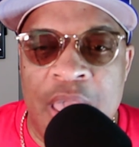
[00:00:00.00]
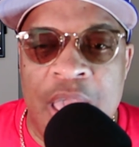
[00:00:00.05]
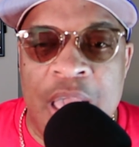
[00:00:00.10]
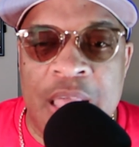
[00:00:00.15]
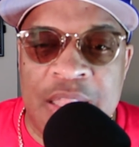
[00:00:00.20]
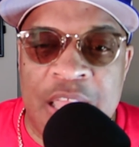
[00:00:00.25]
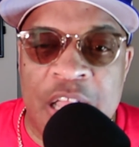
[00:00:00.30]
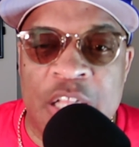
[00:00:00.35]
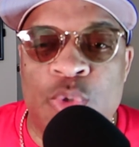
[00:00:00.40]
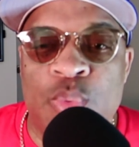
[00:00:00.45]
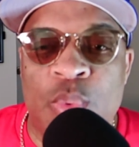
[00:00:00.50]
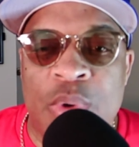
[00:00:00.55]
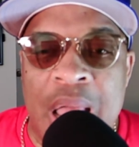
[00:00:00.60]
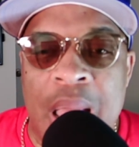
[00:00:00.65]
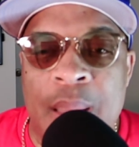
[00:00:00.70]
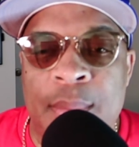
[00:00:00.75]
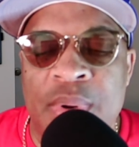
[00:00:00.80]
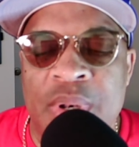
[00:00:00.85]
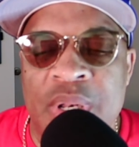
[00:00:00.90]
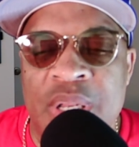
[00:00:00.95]
And that's what
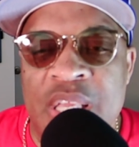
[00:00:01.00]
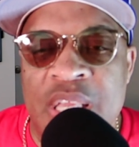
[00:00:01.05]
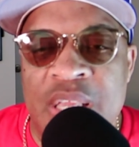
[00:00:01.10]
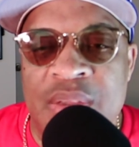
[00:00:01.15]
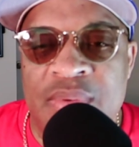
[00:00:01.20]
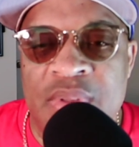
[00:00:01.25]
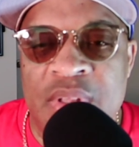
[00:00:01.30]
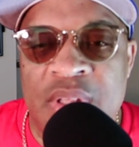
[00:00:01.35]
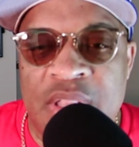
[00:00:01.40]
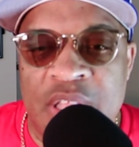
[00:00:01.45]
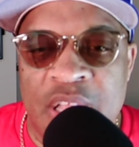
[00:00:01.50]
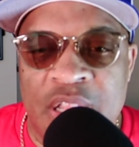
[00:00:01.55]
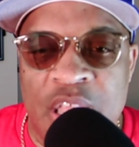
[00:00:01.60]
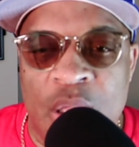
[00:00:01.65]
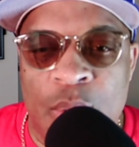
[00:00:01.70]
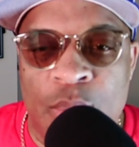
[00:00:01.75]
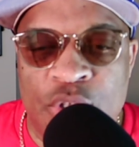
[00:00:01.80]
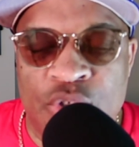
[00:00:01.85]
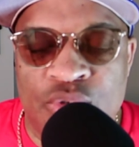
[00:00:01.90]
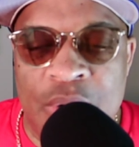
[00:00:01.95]
I believe that
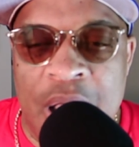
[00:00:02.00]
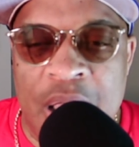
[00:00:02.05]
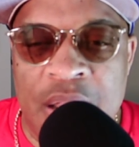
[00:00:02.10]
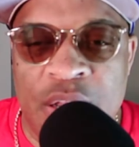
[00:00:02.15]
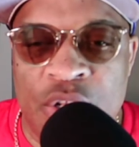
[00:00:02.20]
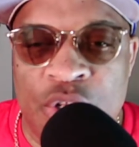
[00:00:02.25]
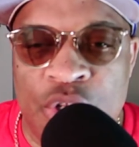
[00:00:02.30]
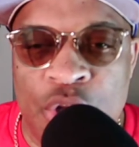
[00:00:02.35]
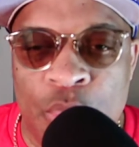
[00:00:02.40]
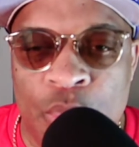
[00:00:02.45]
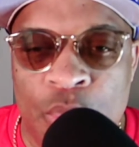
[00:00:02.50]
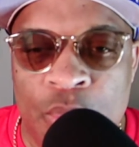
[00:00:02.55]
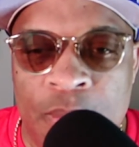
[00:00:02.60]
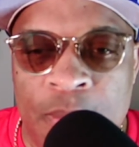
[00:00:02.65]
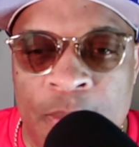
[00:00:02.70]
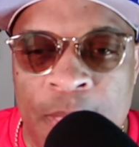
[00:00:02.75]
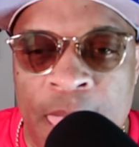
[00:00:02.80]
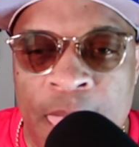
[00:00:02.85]
they were trying to do.